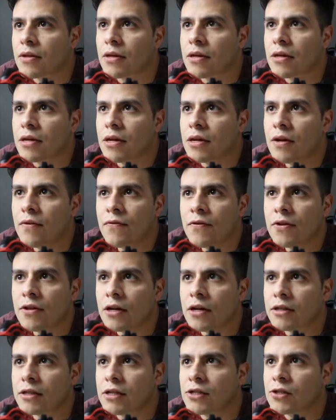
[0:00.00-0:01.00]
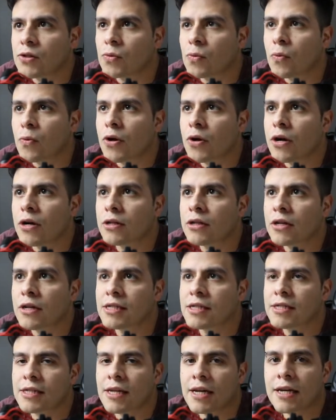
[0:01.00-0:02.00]
If you notice, we are not
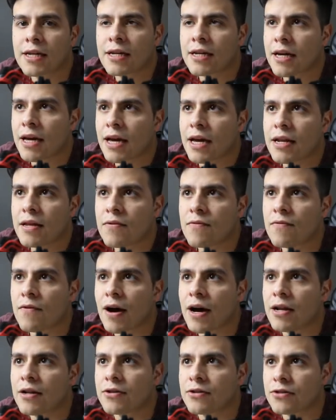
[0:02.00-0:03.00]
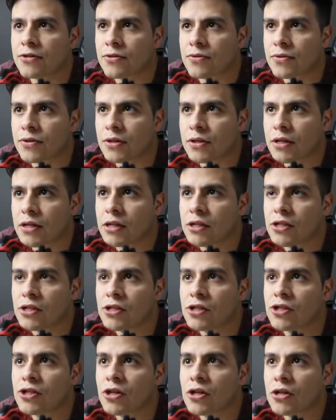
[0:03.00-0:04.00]
assigning any value to it. It
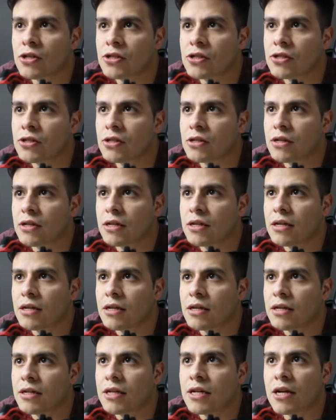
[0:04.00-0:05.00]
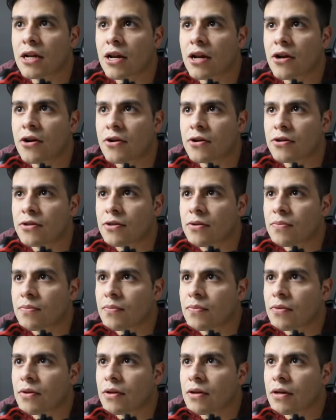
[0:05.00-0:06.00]
is just declared.
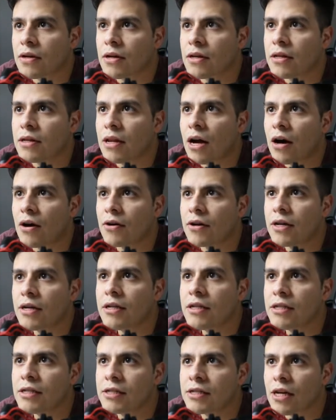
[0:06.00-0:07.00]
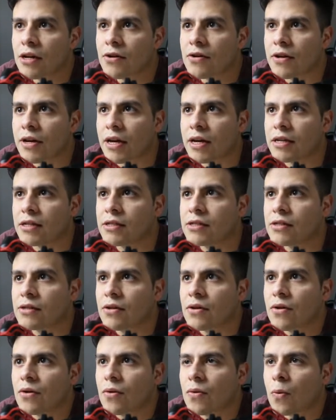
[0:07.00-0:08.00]
Now, in the second case,
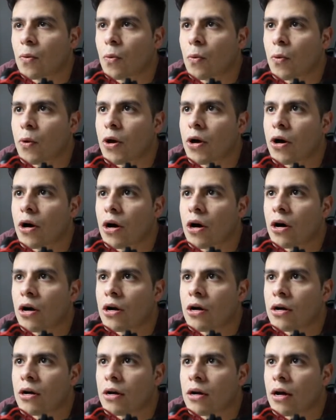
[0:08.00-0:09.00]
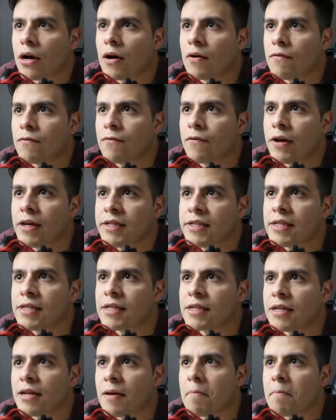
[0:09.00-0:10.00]
we are
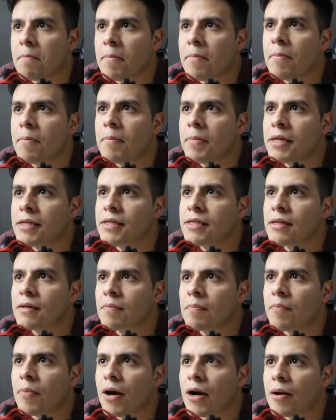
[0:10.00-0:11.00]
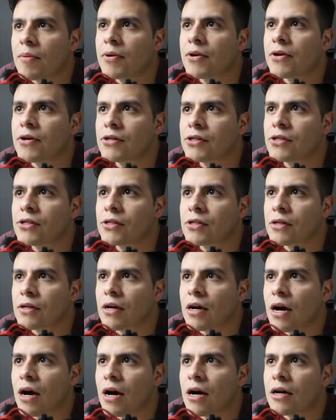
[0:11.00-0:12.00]
facing the missing parameters
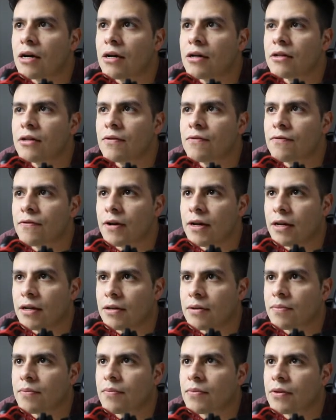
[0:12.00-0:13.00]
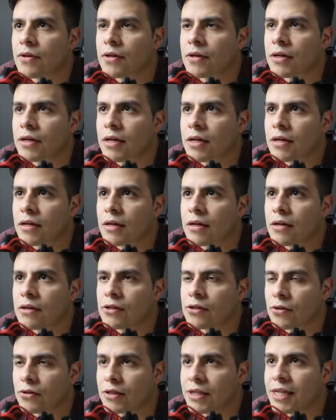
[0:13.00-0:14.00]
are undefined.
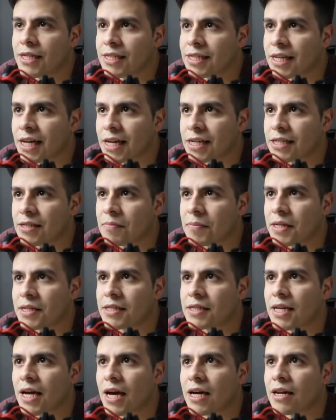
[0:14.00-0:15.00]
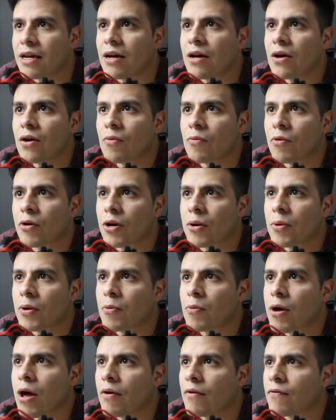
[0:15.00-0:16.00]
So this case means that whenever
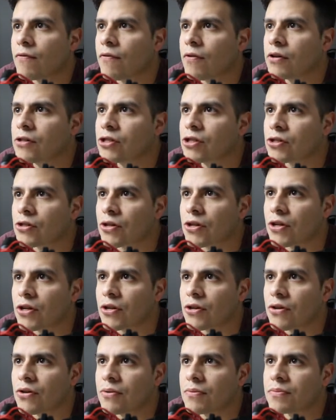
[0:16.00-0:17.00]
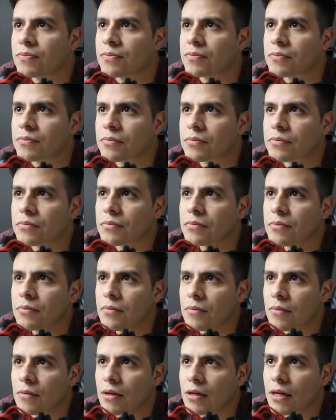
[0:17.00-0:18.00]
we have a function here,
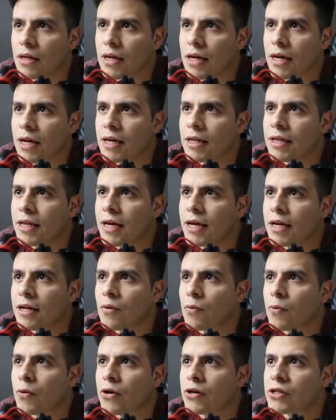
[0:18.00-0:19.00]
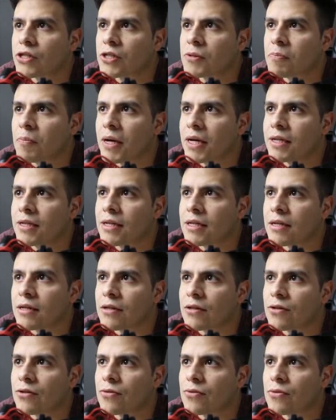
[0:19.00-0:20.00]
and then we are
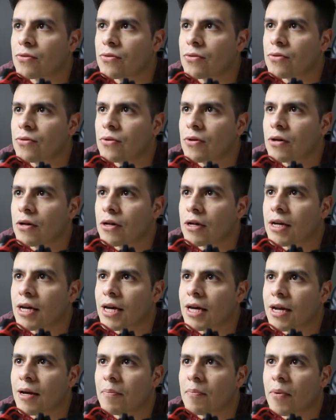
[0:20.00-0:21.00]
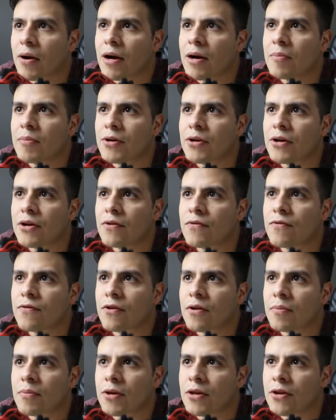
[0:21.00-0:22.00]
expecting to get a parameter
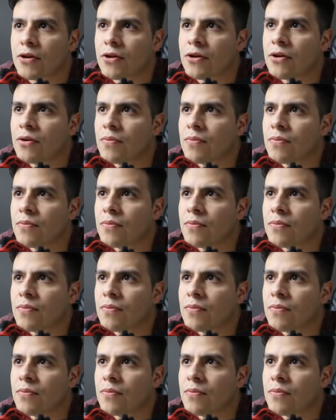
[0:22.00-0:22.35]
from here,